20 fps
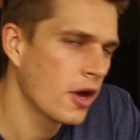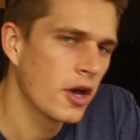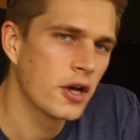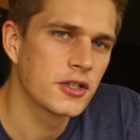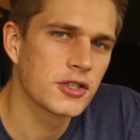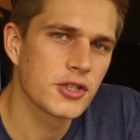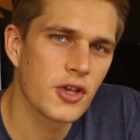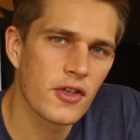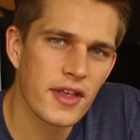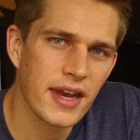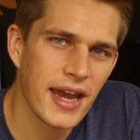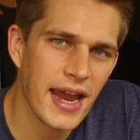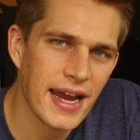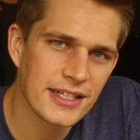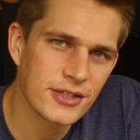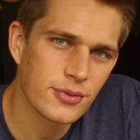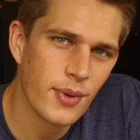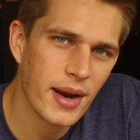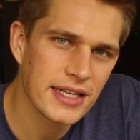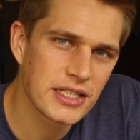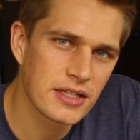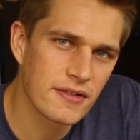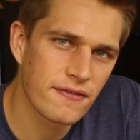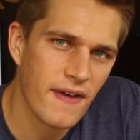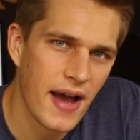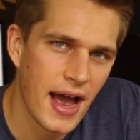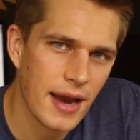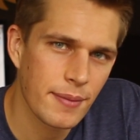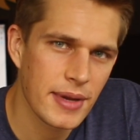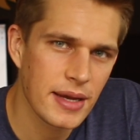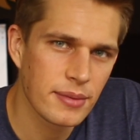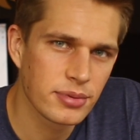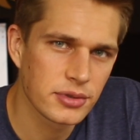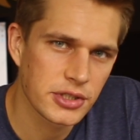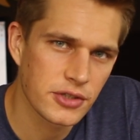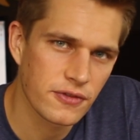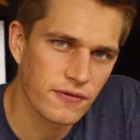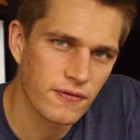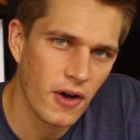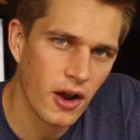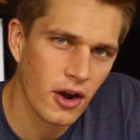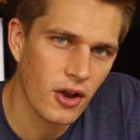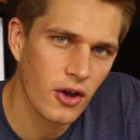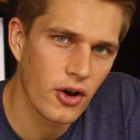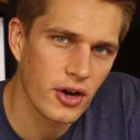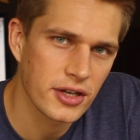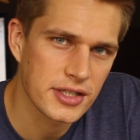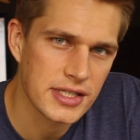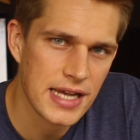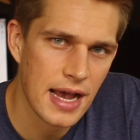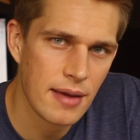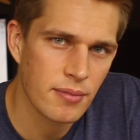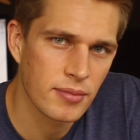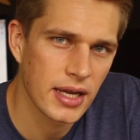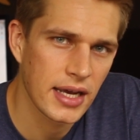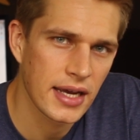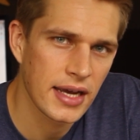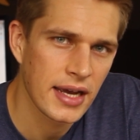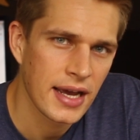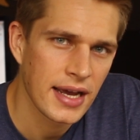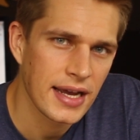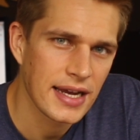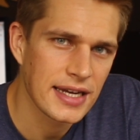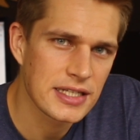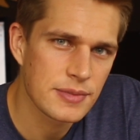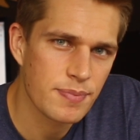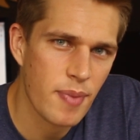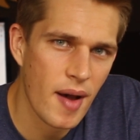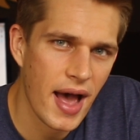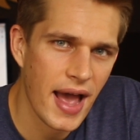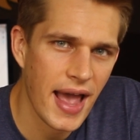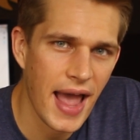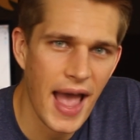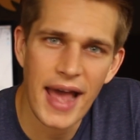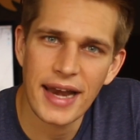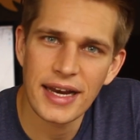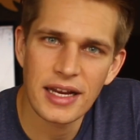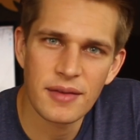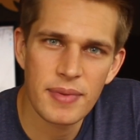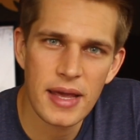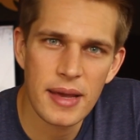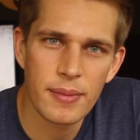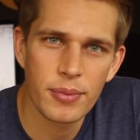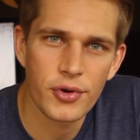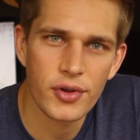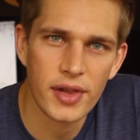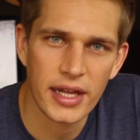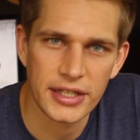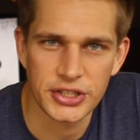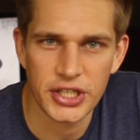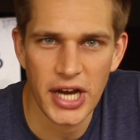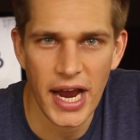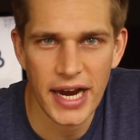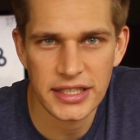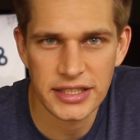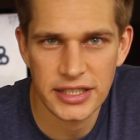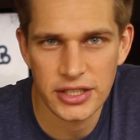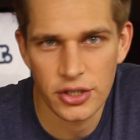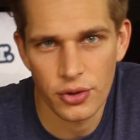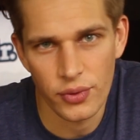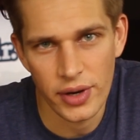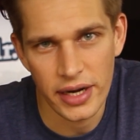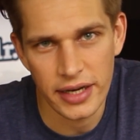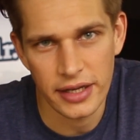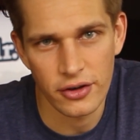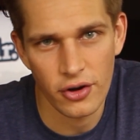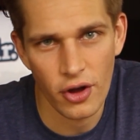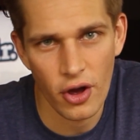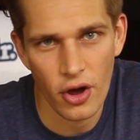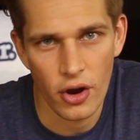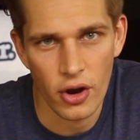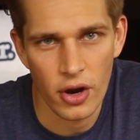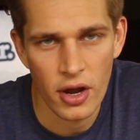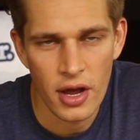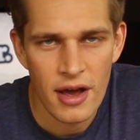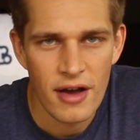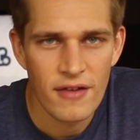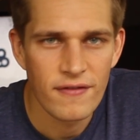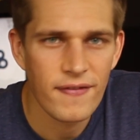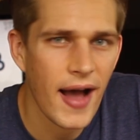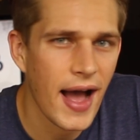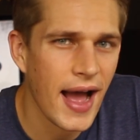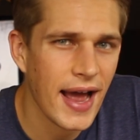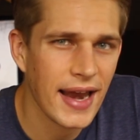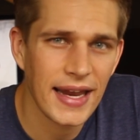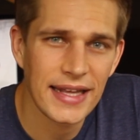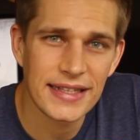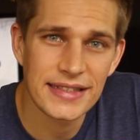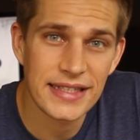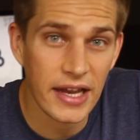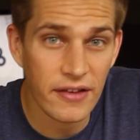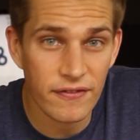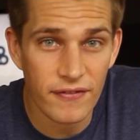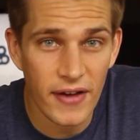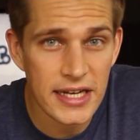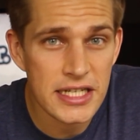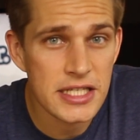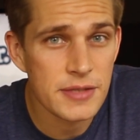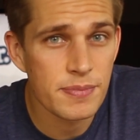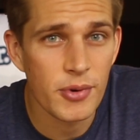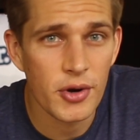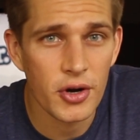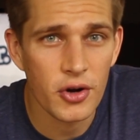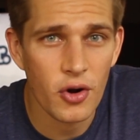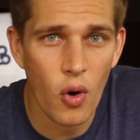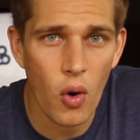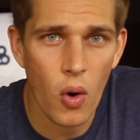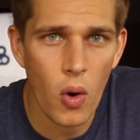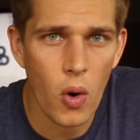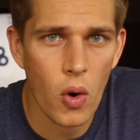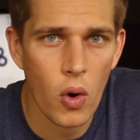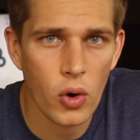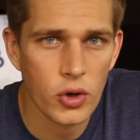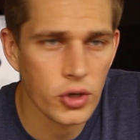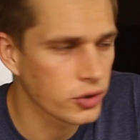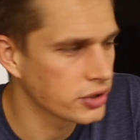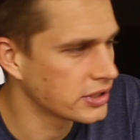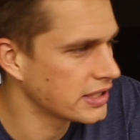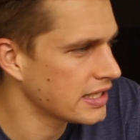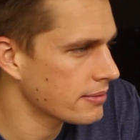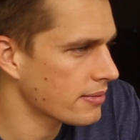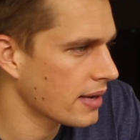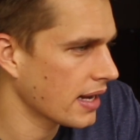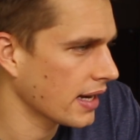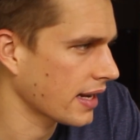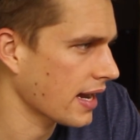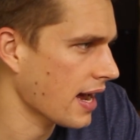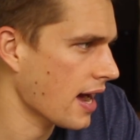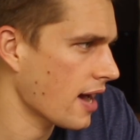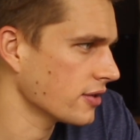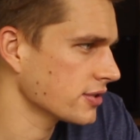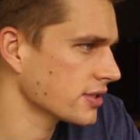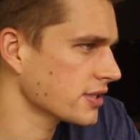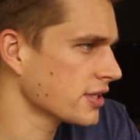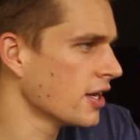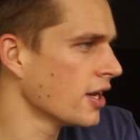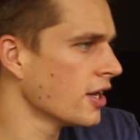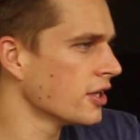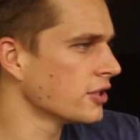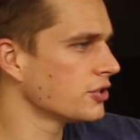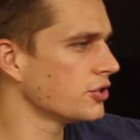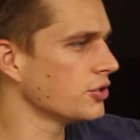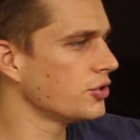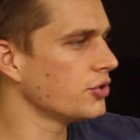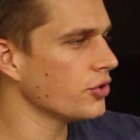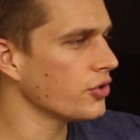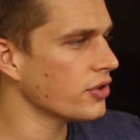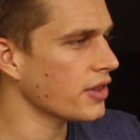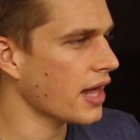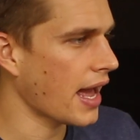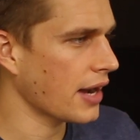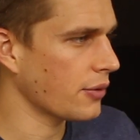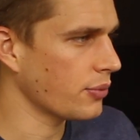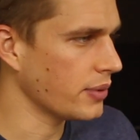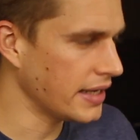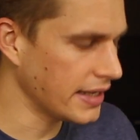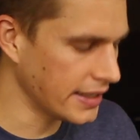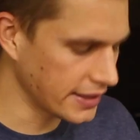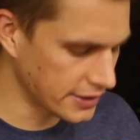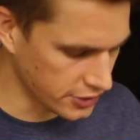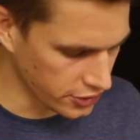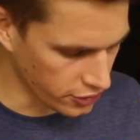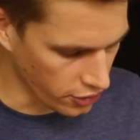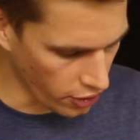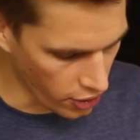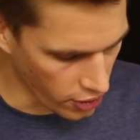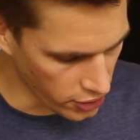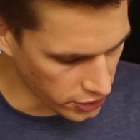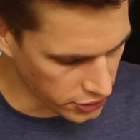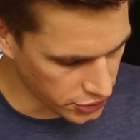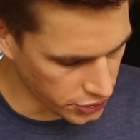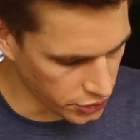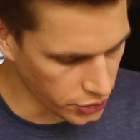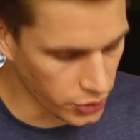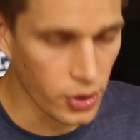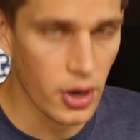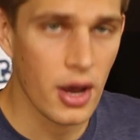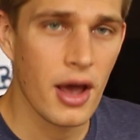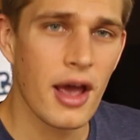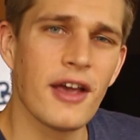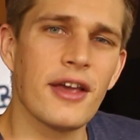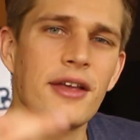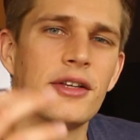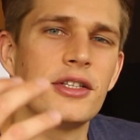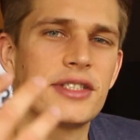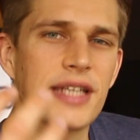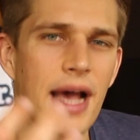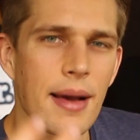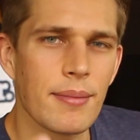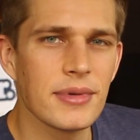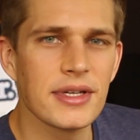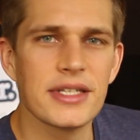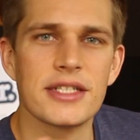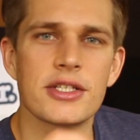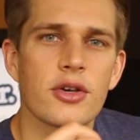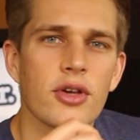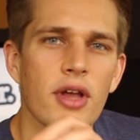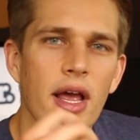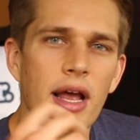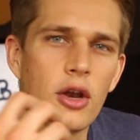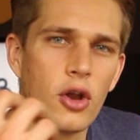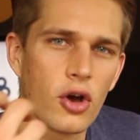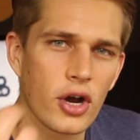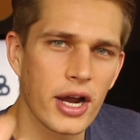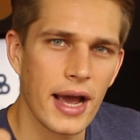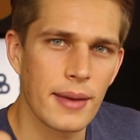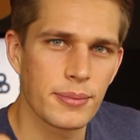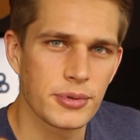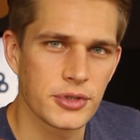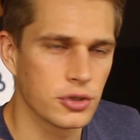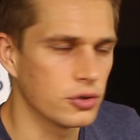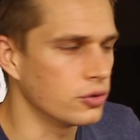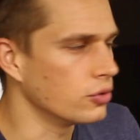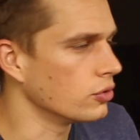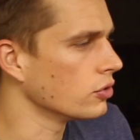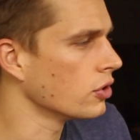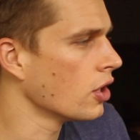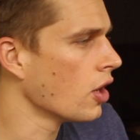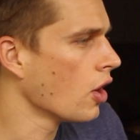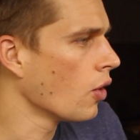So the next way to find people to follow on Tumblr is by adding people that you actually already know via, let's say, Facebook or your Gmail account. To do that, we need to go to Tumblr's lookup tool,